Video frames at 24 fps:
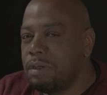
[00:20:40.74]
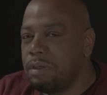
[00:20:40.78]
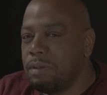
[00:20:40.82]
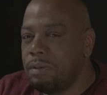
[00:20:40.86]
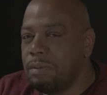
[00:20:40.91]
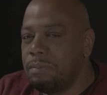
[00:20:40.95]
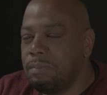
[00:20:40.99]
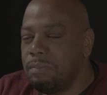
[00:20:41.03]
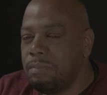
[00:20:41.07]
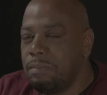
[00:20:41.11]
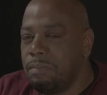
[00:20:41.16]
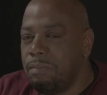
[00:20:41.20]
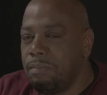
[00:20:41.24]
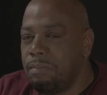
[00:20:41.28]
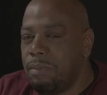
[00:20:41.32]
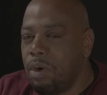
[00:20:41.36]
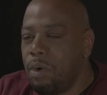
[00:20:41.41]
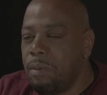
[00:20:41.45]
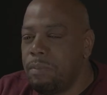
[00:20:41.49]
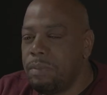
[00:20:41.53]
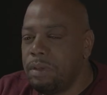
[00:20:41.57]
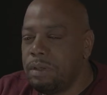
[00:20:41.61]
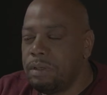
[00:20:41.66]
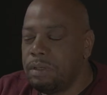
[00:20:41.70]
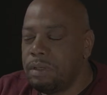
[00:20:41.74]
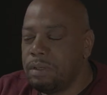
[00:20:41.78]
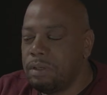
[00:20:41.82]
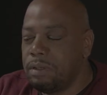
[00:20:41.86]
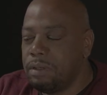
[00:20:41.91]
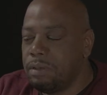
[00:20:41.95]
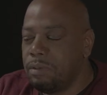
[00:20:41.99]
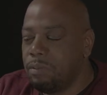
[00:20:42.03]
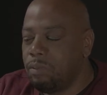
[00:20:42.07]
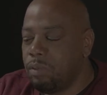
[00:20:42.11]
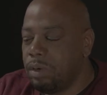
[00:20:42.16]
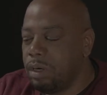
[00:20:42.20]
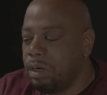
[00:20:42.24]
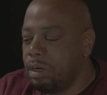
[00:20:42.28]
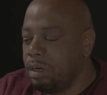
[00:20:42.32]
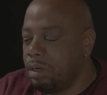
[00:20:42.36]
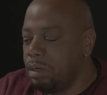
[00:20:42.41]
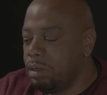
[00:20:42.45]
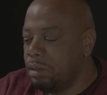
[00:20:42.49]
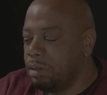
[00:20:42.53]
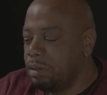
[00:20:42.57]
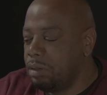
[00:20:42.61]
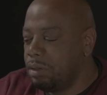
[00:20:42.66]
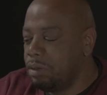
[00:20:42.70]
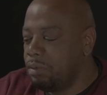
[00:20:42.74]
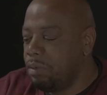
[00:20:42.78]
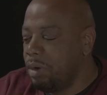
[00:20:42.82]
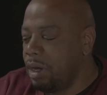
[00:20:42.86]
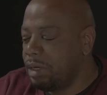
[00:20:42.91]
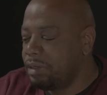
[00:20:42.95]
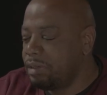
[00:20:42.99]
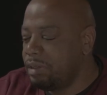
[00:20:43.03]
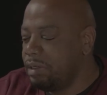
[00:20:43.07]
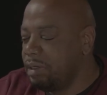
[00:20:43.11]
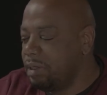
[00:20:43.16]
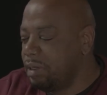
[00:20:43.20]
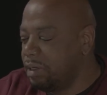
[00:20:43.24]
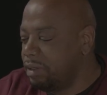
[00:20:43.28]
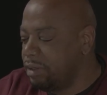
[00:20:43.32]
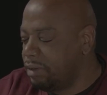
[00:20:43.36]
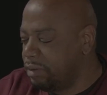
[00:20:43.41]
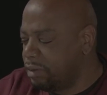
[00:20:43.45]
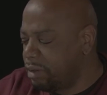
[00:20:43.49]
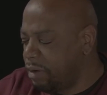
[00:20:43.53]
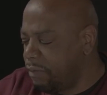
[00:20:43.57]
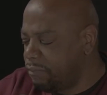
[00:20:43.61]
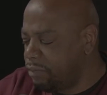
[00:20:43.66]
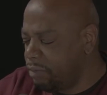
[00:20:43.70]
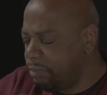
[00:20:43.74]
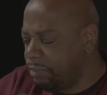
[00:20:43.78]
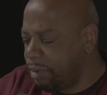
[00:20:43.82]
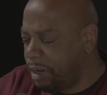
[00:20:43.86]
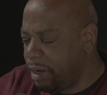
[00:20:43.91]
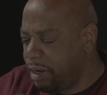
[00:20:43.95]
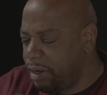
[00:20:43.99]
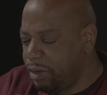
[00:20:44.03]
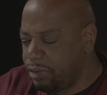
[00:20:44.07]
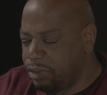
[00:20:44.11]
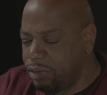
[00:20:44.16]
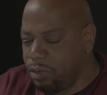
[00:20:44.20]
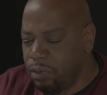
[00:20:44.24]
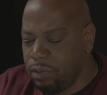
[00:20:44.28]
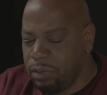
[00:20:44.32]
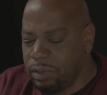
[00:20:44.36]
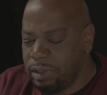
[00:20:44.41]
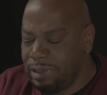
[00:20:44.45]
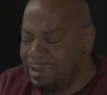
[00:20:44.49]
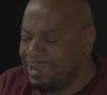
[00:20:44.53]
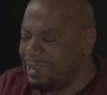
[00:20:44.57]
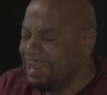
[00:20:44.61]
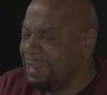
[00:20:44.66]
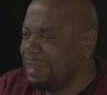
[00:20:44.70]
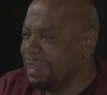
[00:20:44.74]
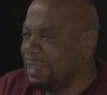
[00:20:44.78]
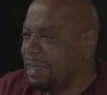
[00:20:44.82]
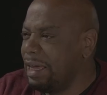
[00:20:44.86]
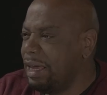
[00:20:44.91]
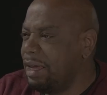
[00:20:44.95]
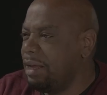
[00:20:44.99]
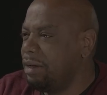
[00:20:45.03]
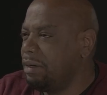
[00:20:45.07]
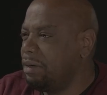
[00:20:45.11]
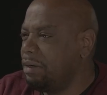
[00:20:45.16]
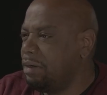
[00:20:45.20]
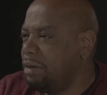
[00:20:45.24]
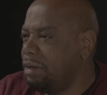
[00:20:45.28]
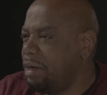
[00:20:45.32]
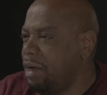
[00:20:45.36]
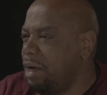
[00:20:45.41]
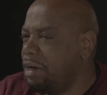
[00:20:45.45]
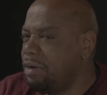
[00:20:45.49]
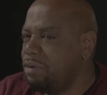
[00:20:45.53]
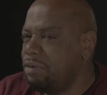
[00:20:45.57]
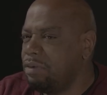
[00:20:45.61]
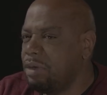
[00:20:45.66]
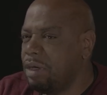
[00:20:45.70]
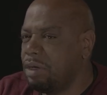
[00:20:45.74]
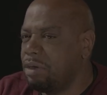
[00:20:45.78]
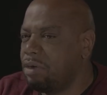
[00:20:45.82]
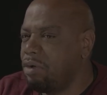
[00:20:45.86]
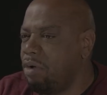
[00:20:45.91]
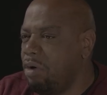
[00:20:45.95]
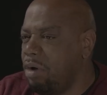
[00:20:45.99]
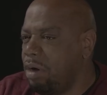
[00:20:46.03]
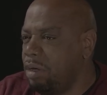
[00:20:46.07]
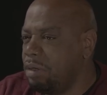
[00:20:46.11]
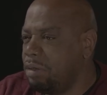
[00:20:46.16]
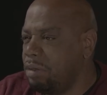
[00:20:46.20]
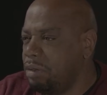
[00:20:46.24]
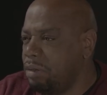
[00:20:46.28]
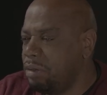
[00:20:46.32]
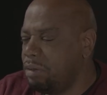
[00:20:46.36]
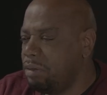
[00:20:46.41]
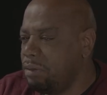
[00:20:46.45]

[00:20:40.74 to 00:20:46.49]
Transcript: to the moment where you actually get discovered by authorities again. How did you get caught?